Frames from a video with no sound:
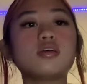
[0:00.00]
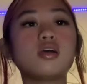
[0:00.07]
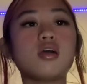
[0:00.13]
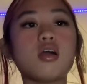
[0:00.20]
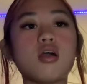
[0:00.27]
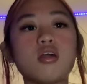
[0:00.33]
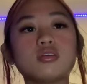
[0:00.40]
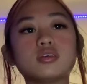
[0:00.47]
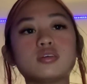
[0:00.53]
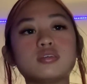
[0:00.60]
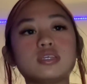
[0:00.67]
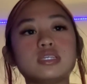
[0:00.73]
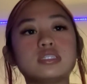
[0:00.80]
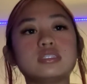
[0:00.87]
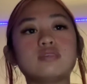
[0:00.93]
all
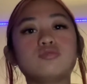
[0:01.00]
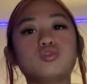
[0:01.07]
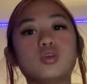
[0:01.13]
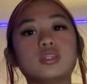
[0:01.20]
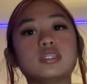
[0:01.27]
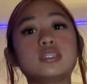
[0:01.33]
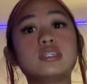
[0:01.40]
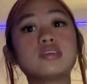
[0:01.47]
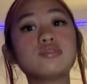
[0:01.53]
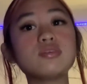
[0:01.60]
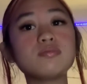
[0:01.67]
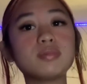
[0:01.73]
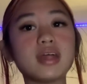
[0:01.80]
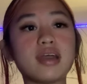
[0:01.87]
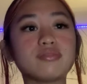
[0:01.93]
cohesive throughout the different
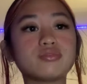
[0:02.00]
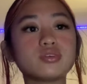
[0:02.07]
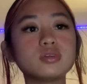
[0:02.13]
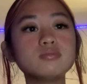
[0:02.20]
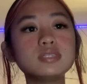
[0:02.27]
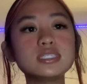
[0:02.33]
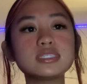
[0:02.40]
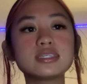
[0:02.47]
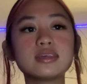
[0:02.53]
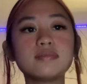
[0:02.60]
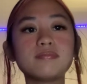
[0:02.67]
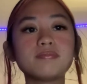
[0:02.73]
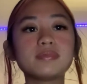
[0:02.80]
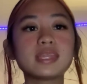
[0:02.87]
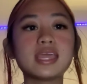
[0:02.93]
platforms.
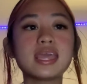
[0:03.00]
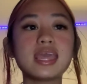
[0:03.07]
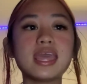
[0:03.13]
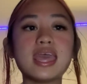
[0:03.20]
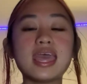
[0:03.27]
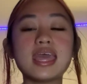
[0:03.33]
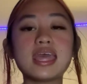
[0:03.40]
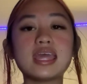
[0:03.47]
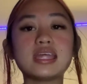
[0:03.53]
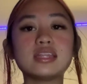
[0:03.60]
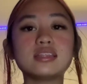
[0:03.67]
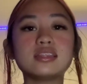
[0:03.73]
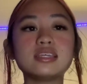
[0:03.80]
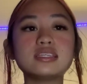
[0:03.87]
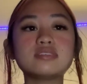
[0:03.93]
And And
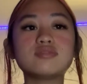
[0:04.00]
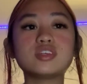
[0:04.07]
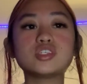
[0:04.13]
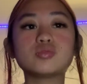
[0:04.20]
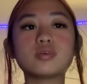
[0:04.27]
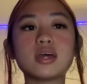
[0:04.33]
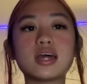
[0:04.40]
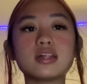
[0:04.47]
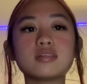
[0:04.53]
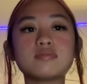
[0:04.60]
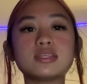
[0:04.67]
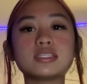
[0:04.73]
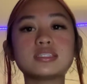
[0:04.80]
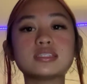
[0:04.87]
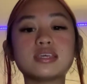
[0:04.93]
these visual
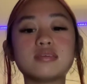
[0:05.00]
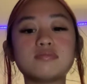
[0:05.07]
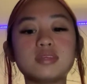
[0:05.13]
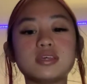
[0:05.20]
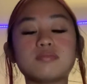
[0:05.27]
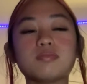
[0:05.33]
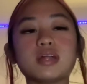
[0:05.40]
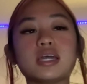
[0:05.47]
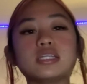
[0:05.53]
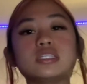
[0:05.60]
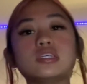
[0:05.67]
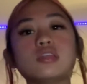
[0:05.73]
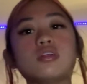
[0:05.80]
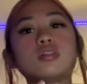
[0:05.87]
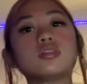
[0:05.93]
elements can be applied to
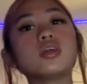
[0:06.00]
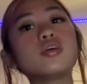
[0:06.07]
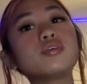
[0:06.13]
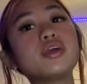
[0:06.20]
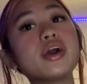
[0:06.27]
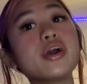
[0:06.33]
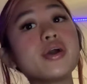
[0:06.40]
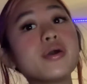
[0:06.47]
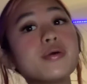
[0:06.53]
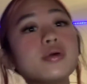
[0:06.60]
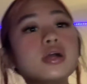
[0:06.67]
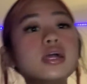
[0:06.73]
the logo,